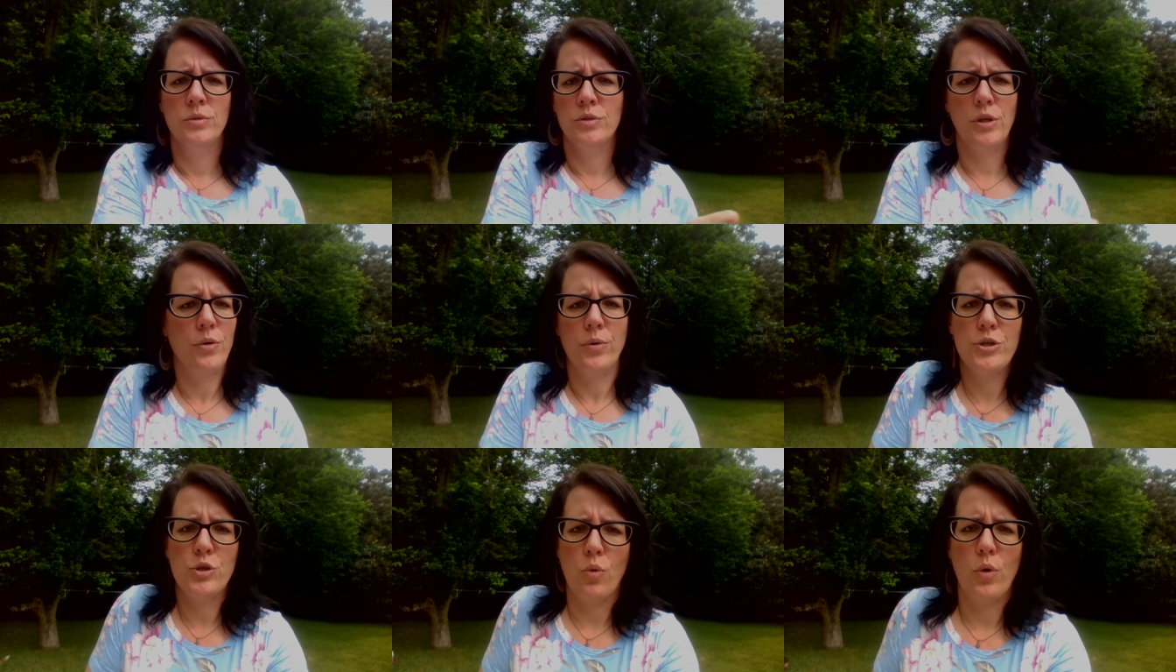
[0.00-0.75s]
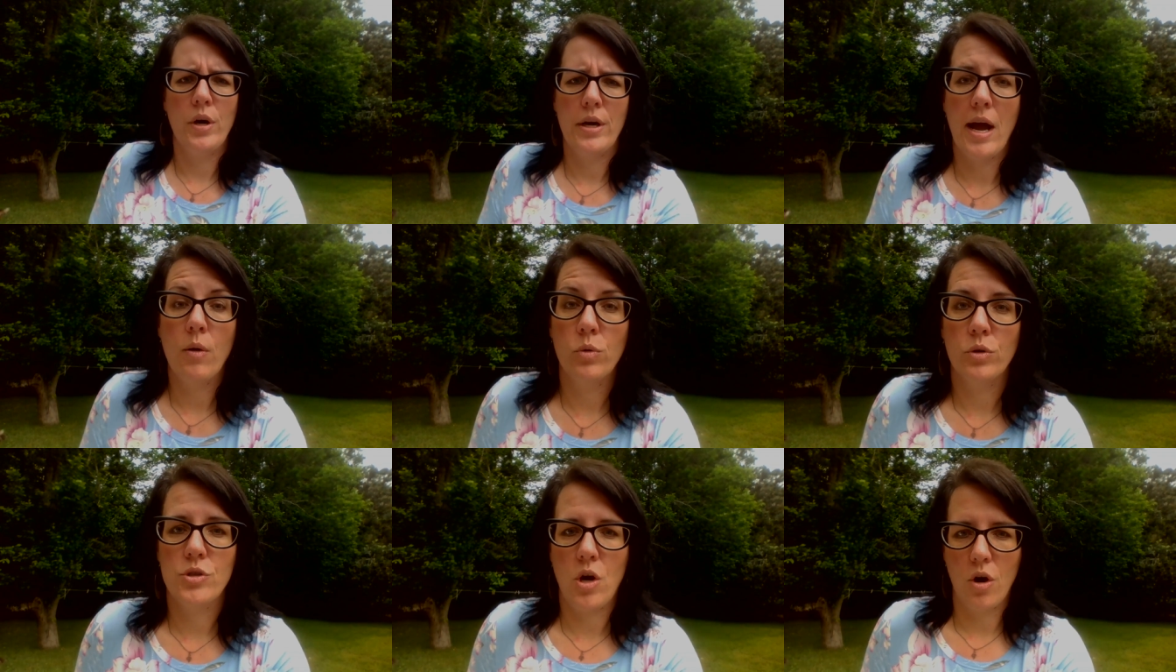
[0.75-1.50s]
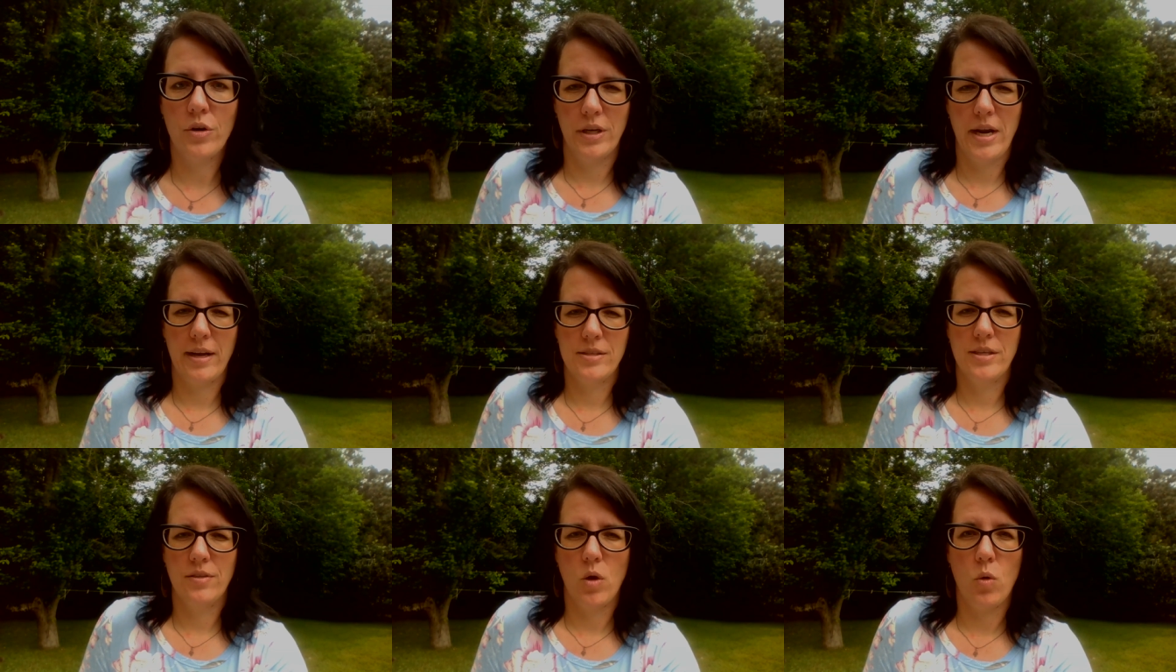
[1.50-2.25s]
go to a store and I will talk an
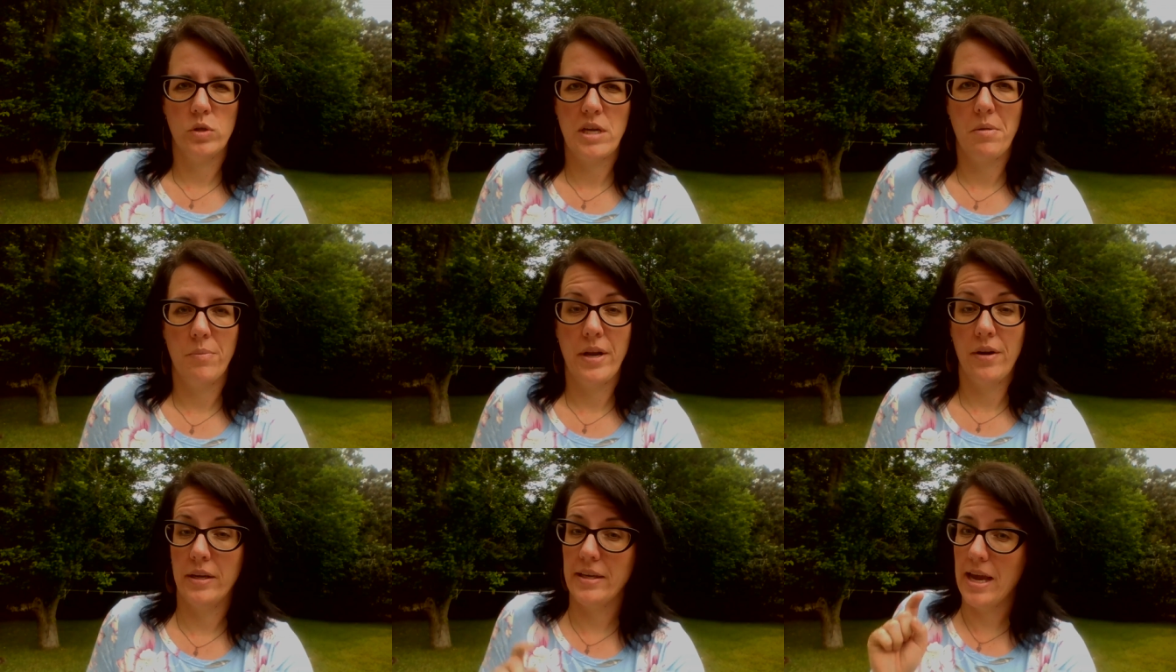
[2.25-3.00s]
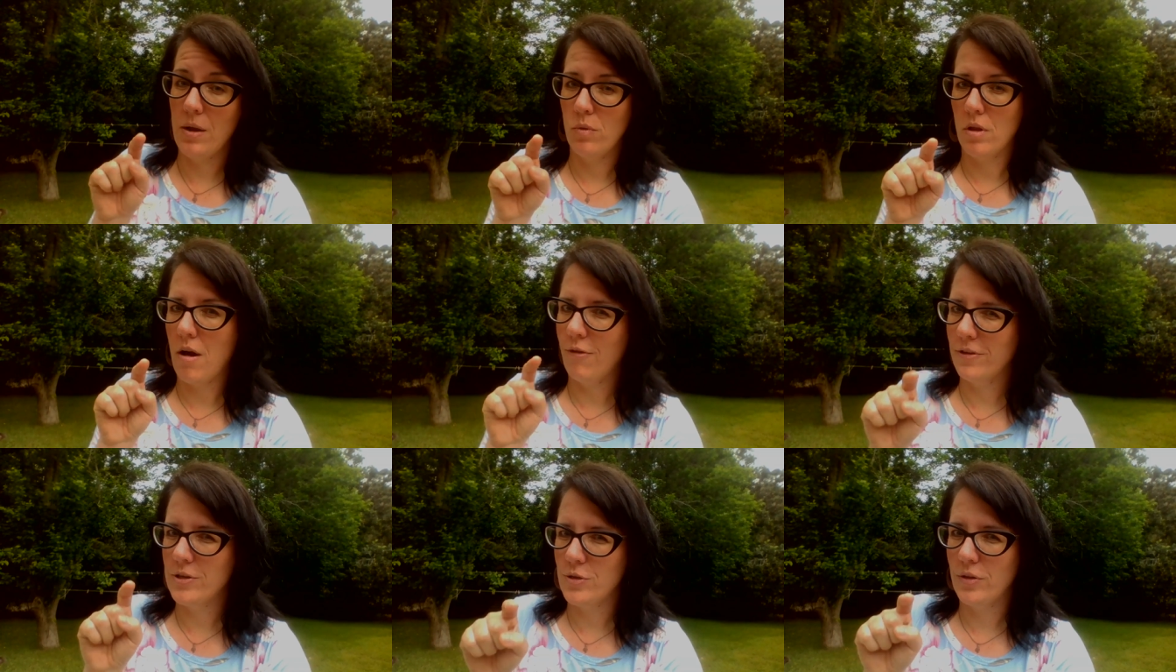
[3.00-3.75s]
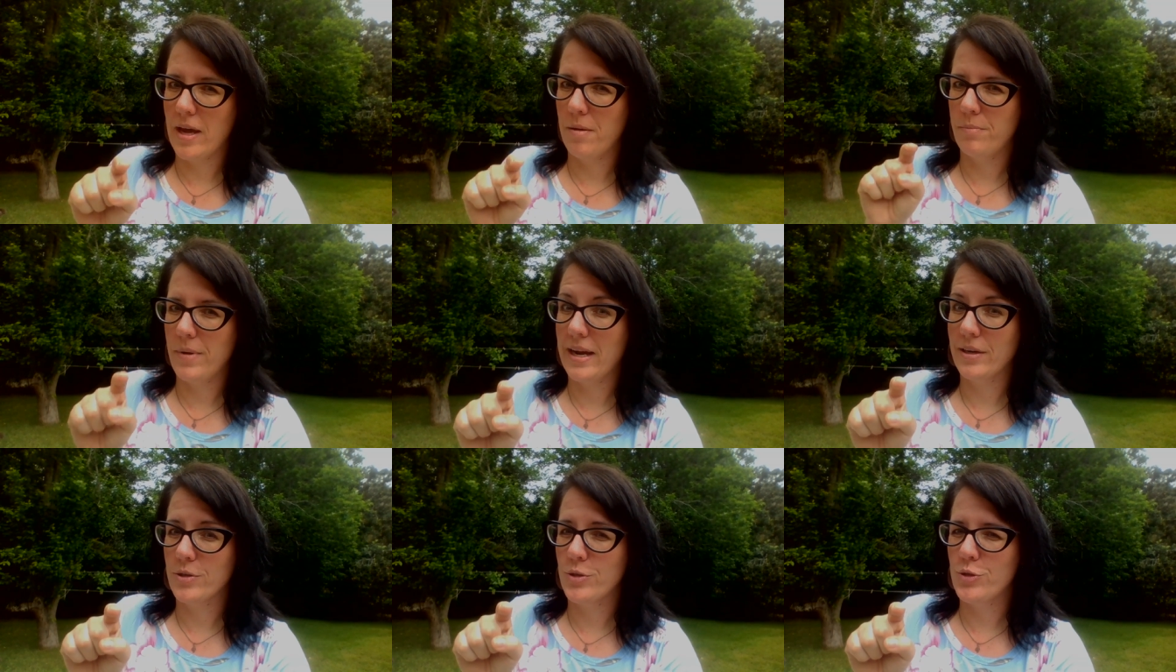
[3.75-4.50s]
accent the whole time I'm there. And Kate will often do that back
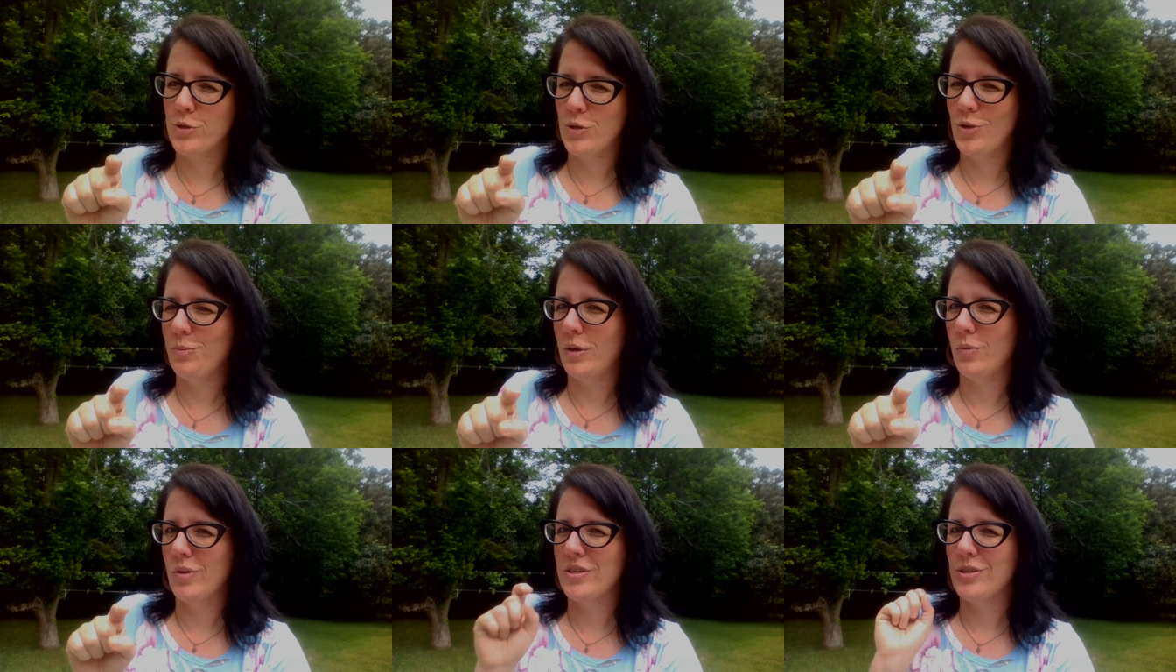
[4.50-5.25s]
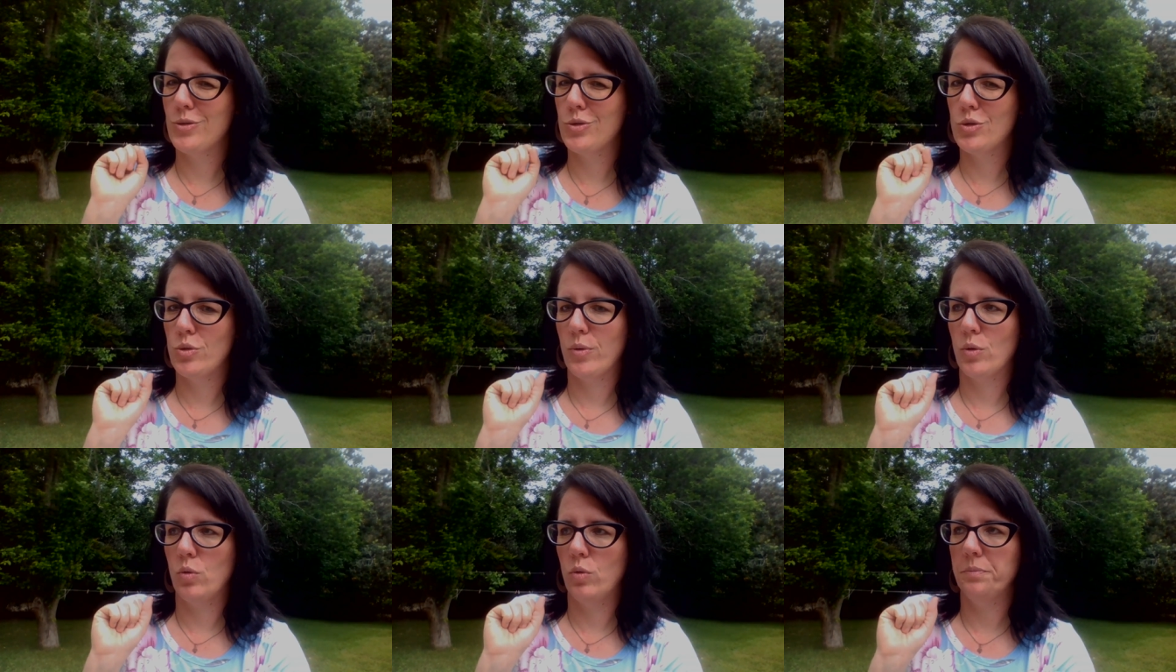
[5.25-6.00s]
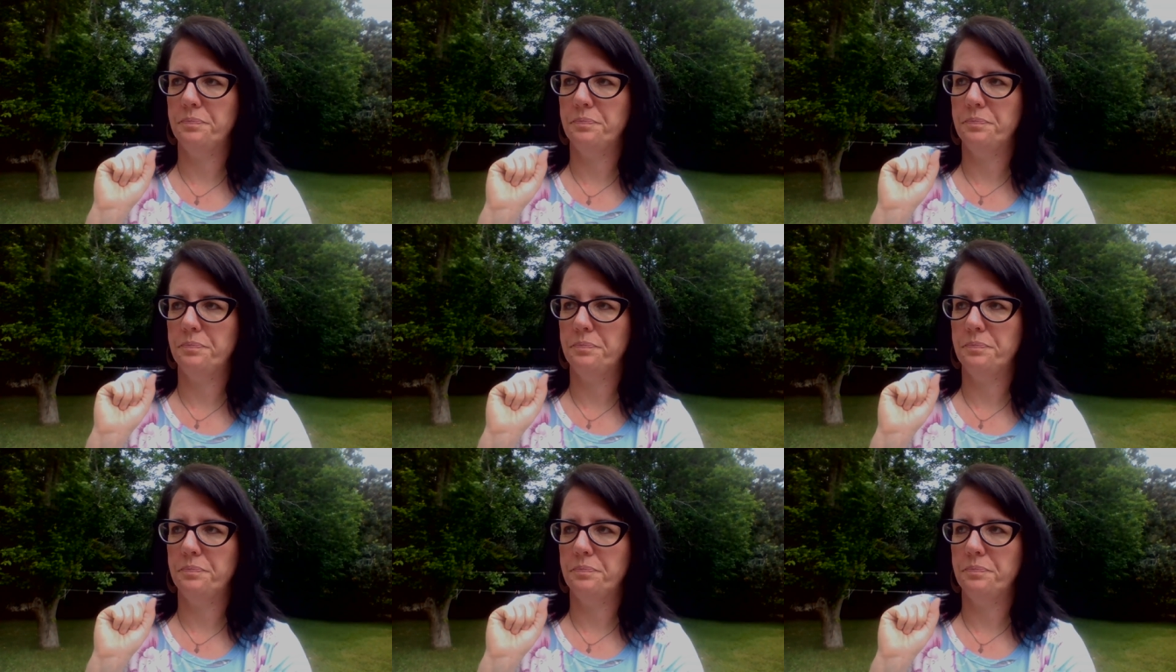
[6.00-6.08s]
to me, which is super cool.